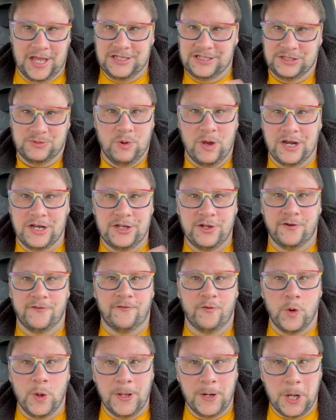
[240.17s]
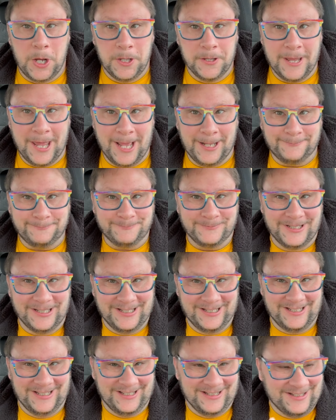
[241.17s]
just wanted to avoid all that.
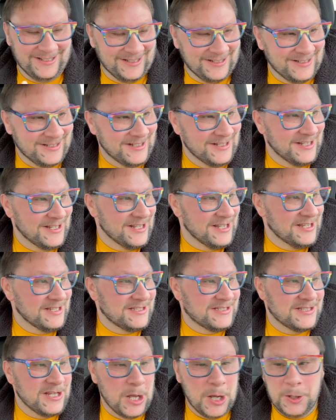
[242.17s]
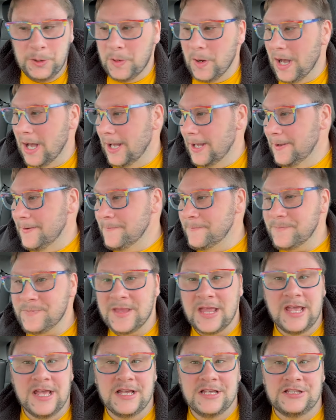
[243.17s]
So I
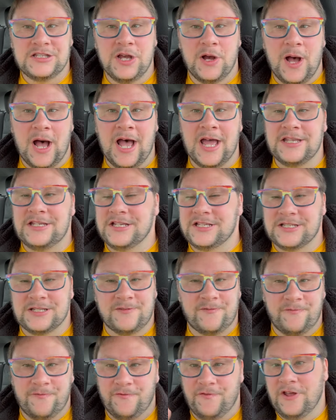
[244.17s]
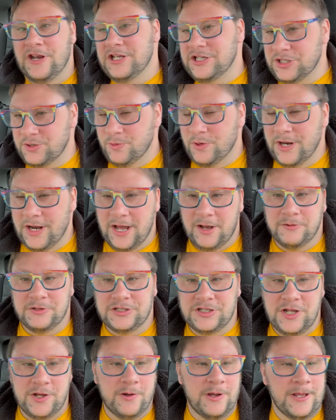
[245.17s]
just finished what I was
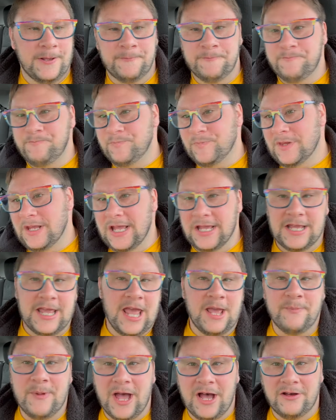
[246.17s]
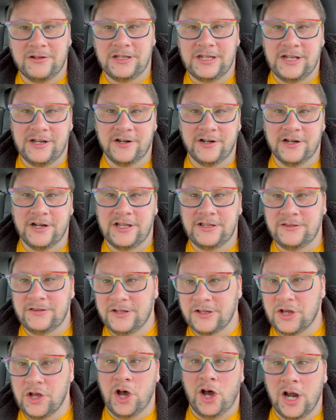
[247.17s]
doing, came out here in
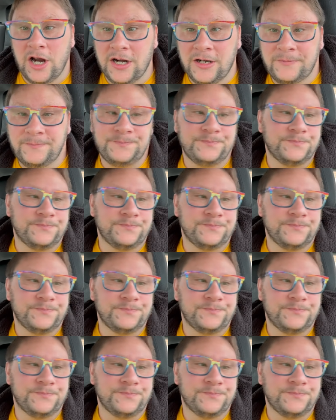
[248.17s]
the car